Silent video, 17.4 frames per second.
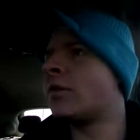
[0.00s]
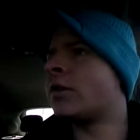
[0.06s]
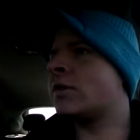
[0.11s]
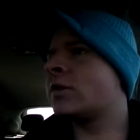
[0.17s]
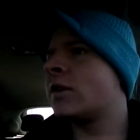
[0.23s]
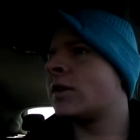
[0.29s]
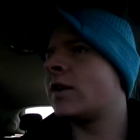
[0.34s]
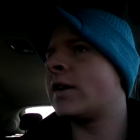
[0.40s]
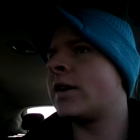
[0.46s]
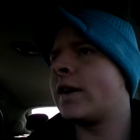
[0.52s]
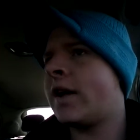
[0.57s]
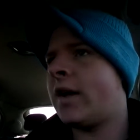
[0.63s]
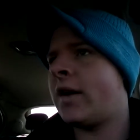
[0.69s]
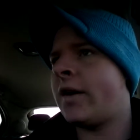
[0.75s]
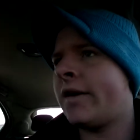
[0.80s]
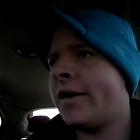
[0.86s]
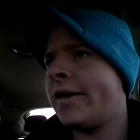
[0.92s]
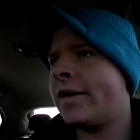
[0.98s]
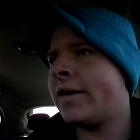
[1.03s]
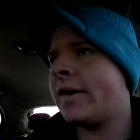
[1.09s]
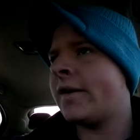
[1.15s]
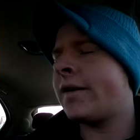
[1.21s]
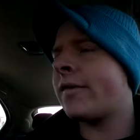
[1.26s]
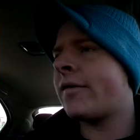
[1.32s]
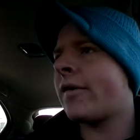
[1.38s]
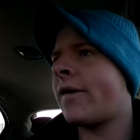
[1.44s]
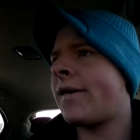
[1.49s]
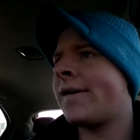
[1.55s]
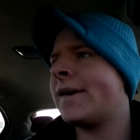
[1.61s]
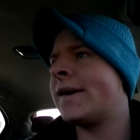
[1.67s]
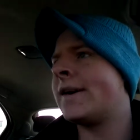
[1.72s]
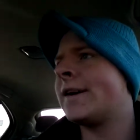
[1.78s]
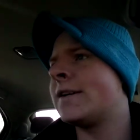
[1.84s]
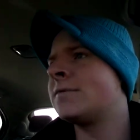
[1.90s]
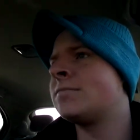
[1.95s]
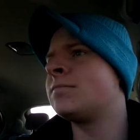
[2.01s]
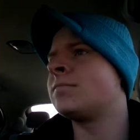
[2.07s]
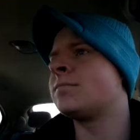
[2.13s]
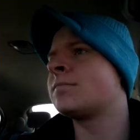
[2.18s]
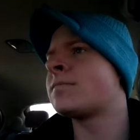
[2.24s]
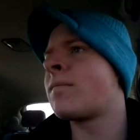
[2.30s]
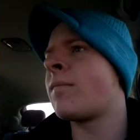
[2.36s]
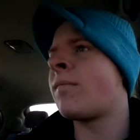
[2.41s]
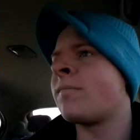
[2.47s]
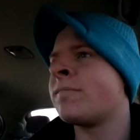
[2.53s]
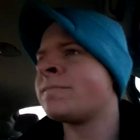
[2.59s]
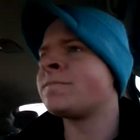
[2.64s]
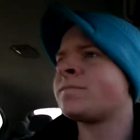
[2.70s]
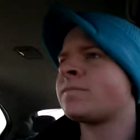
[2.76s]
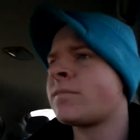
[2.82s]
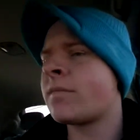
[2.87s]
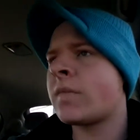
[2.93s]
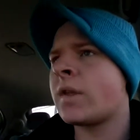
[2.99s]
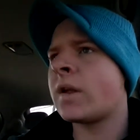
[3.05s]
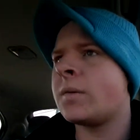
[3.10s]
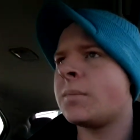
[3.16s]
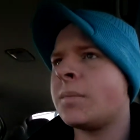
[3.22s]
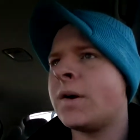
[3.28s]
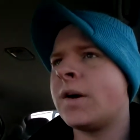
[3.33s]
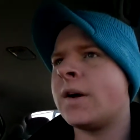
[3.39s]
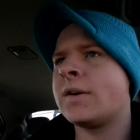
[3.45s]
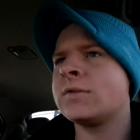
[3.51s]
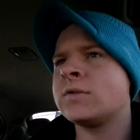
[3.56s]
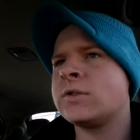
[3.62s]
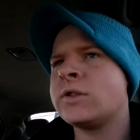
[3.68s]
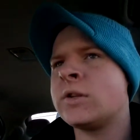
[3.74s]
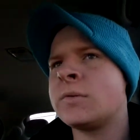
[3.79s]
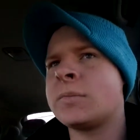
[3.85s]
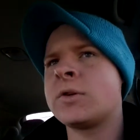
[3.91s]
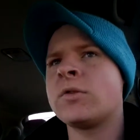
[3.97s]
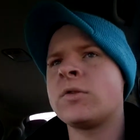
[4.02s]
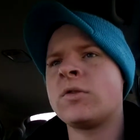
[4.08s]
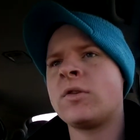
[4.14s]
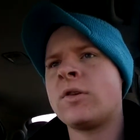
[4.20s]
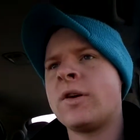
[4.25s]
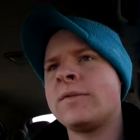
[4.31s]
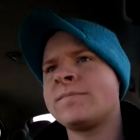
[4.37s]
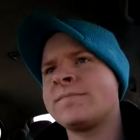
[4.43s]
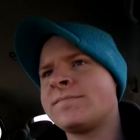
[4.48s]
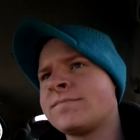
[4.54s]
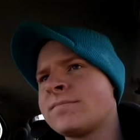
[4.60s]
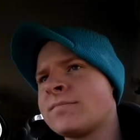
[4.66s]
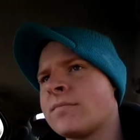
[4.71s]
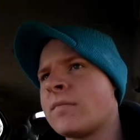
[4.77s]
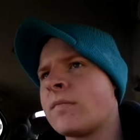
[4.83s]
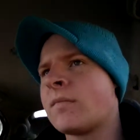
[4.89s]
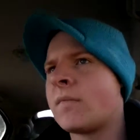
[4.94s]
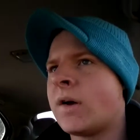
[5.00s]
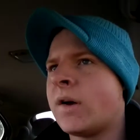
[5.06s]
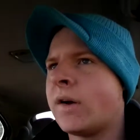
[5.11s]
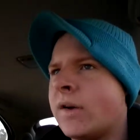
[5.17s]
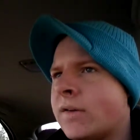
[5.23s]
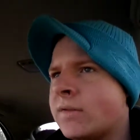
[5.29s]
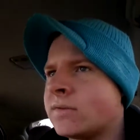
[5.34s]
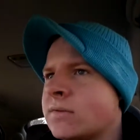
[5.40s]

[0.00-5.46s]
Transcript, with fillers: got to go and get her now. Um, uh, she'll be alright. Uh,